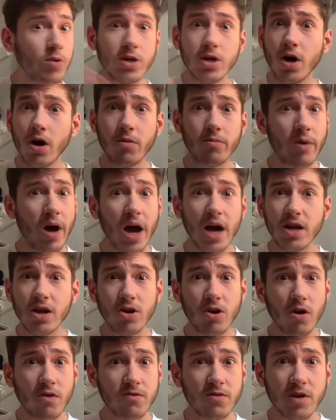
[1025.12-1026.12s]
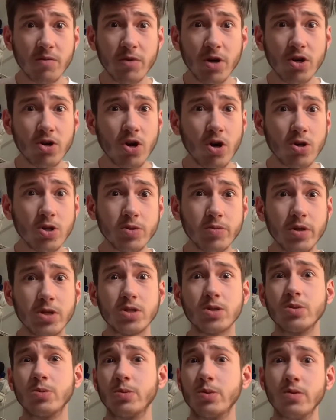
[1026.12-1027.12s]
don't mind an all-female
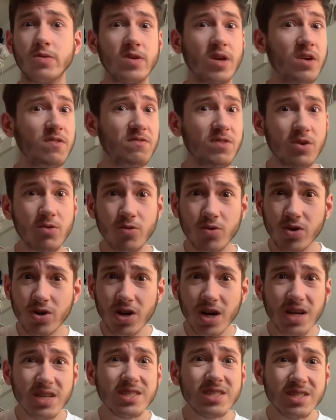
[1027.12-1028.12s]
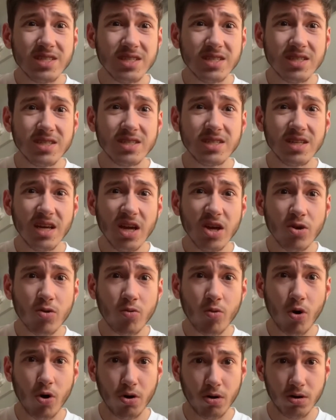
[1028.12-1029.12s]
Ghostbusters movie if it were a
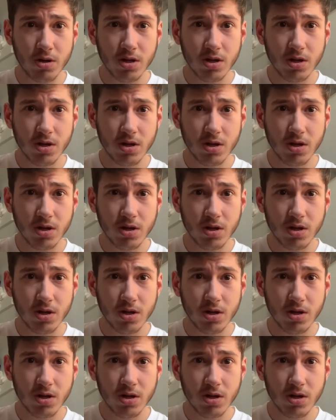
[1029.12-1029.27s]
sequel.